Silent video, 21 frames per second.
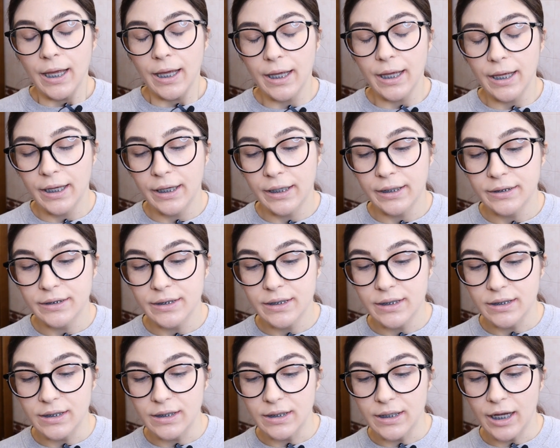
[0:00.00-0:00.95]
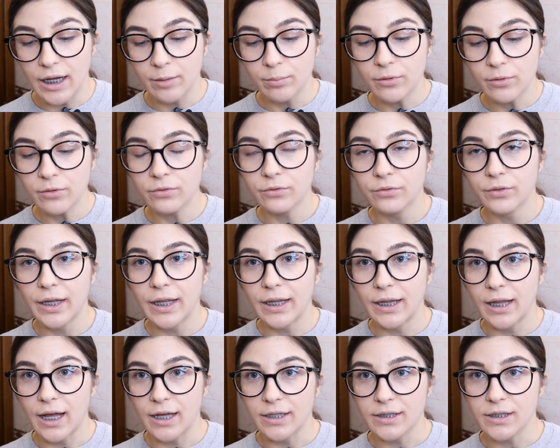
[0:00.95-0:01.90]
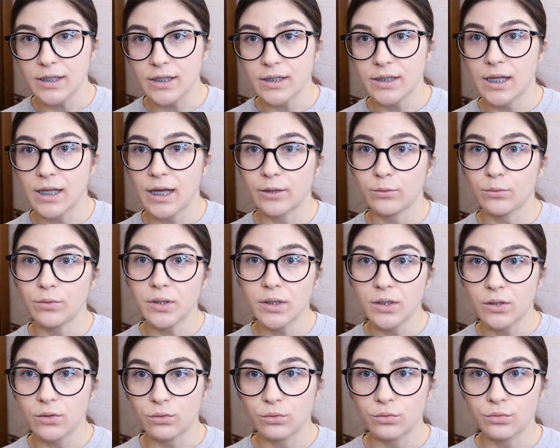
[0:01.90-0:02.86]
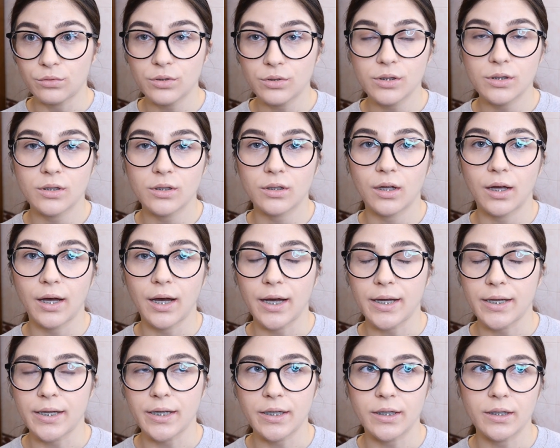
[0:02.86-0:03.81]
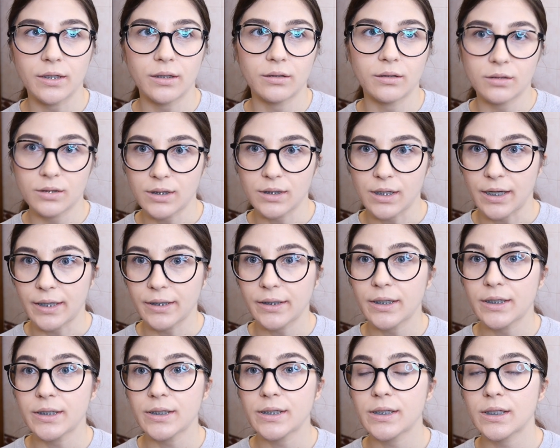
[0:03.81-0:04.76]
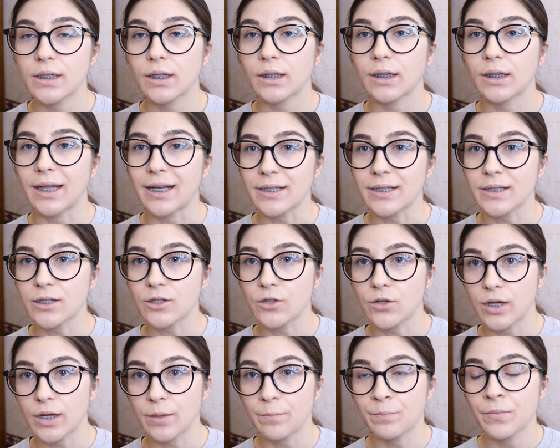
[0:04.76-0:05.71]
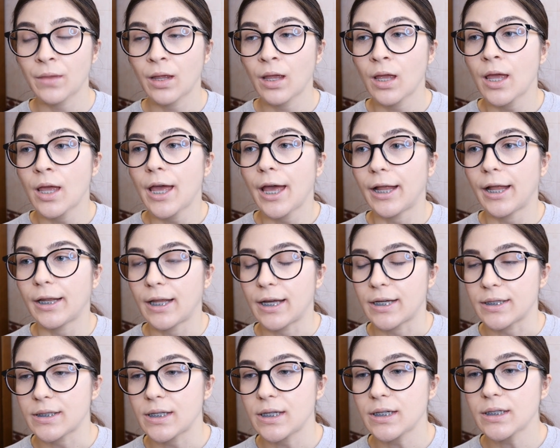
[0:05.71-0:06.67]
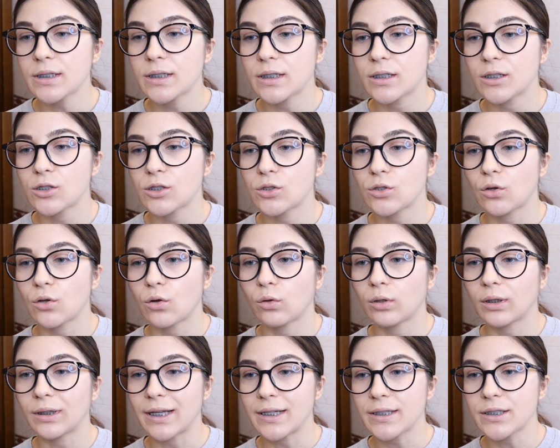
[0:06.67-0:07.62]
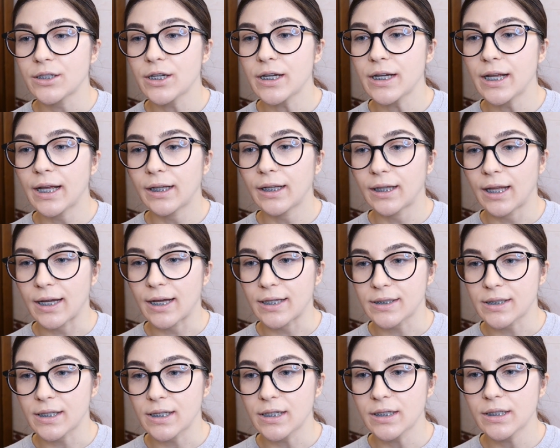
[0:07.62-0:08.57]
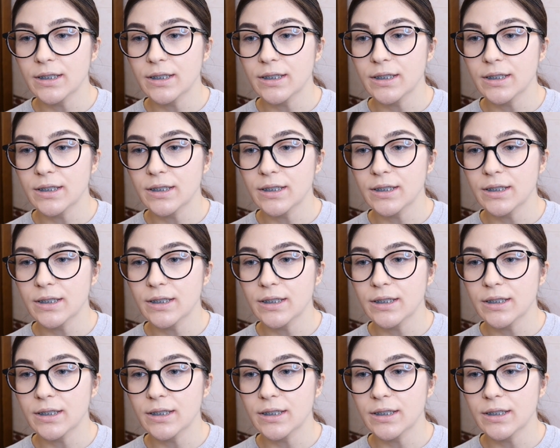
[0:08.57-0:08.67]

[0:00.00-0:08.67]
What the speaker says: And the type of elastic that we use, I said, is class 3 elastics. So class 3 elastics,